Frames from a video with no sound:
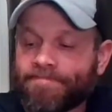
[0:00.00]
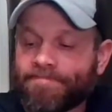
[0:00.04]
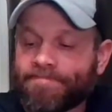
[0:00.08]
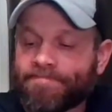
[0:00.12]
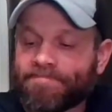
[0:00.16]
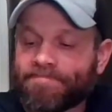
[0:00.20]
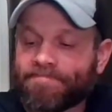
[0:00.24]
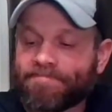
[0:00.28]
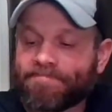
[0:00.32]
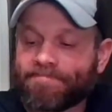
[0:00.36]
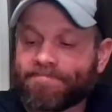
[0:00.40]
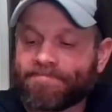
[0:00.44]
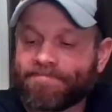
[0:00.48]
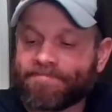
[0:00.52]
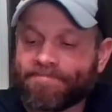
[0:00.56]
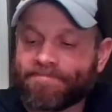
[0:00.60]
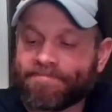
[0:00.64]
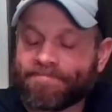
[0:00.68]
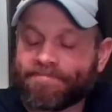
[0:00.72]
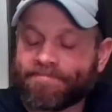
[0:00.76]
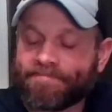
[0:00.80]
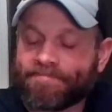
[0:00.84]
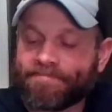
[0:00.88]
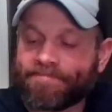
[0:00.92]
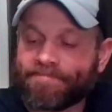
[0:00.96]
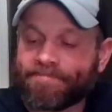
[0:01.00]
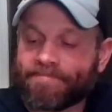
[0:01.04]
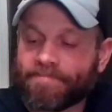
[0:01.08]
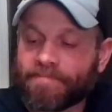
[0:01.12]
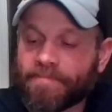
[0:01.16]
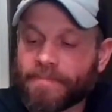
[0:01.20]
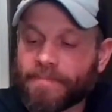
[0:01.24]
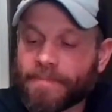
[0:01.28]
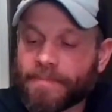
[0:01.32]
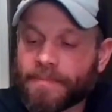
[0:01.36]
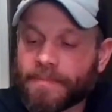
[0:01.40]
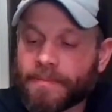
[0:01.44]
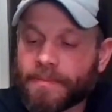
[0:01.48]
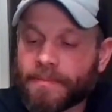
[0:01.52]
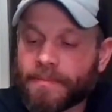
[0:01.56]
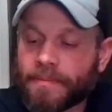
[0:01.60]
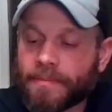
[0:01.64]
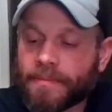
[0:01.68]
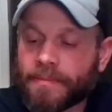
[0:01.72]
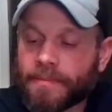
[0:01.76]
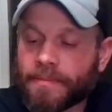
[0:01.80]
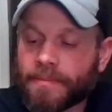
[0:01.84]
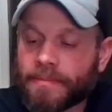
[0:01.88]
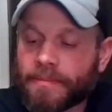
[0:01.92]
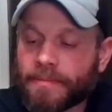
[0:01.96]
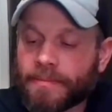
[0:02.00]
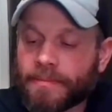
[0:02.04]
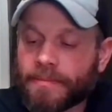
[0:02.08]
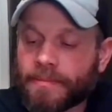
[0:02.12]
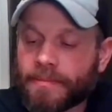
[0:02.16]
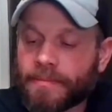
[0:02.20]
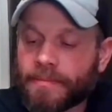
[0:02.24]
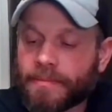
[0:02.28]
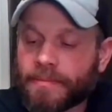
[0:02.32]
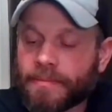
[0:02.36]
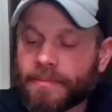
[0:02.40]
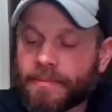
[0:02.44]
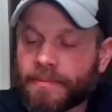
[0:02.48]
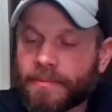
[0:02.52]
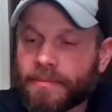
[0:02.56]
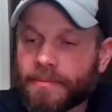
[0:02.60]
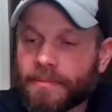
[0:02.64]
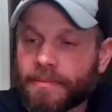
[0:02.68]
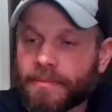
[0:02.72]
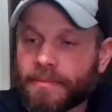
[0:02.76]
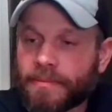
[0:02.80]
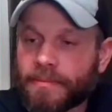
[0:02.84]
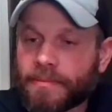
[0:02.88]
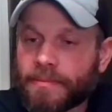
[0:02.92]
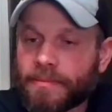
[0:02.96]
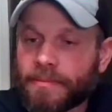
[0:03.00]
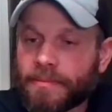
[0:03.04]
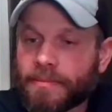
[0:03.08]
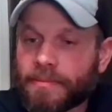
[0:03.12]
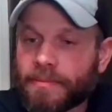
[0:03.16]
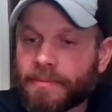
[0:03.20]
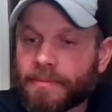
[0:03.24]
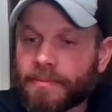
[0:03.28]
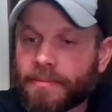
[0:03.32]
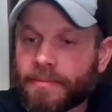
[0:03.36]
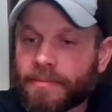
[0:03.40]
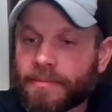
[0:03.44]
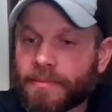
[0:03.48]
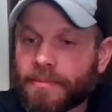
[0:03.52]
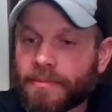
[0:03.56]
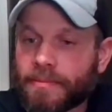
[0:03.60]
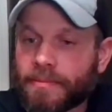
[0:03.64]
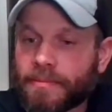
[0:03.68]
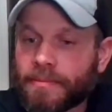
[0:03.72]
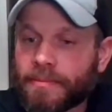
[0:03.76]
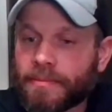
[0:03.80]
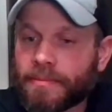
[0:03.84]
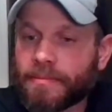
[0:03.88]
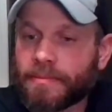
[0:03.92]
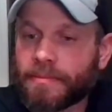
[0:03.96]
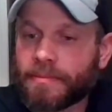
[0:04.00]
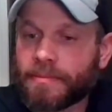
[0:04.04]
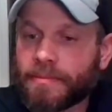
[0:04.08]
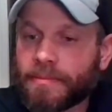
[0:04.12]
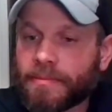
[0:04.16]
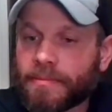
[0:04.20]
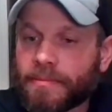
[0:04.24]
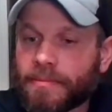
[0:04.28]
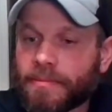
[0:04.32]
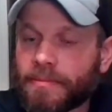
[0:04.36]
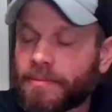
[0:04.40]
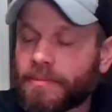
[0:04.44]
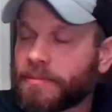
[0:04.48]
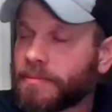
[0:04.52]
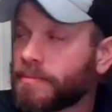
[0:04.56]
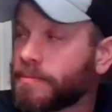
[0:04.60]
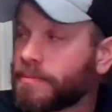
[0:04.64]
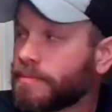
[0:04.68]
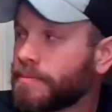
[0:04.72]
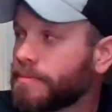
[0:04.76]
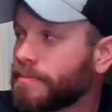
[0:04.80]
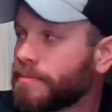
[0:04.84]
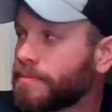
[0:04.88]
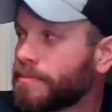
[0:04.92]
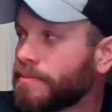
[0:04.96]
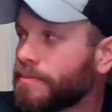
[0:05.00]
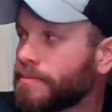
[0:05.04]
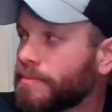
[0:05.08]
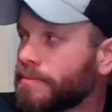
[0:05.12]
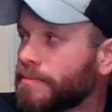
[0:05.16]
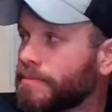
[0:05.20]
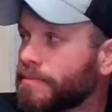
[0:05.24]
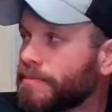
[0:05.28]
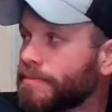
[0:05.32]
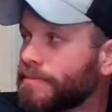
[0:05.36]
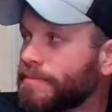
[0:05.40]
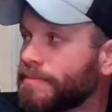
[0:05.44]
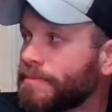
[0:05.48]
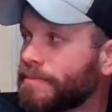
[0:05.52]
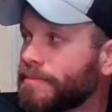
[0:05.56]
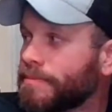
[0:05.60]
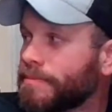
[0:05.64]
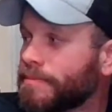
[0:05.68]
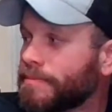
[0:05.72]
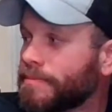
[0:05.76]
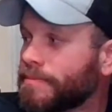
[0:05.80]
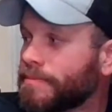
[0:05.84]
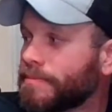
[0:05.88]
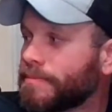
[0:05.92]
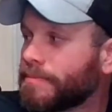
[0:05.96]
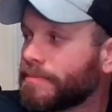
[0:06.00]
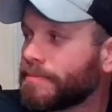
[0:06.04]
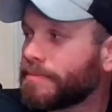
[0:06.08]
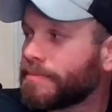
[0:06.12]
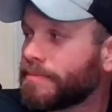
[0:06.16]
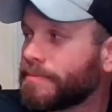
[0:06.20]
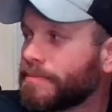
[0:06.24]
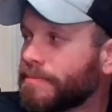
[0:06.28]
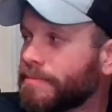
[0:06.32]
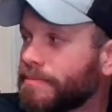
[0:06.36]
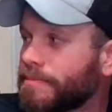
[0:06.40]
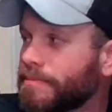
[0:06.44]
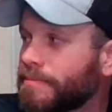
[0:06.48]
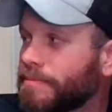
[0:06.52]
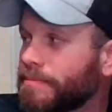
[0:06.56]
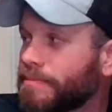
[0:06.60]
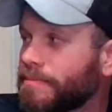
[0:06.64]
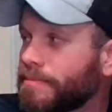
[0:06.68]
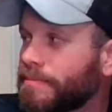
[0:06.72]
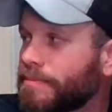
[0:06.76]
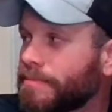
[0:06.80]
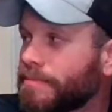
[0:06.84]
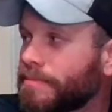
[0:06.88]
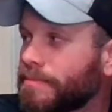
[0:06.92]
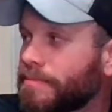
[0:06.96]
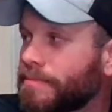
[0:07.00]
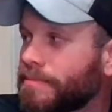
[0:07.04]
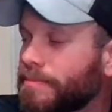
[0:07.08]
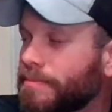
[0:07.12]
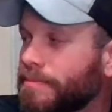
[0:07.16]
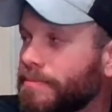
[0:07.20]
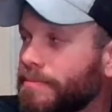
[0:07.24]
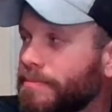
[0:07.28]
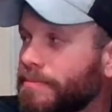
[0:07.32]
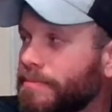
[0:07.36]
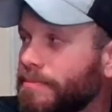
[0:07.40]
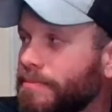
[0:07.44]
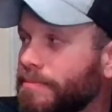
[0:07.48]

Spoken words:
No words are spoken by the person on screen.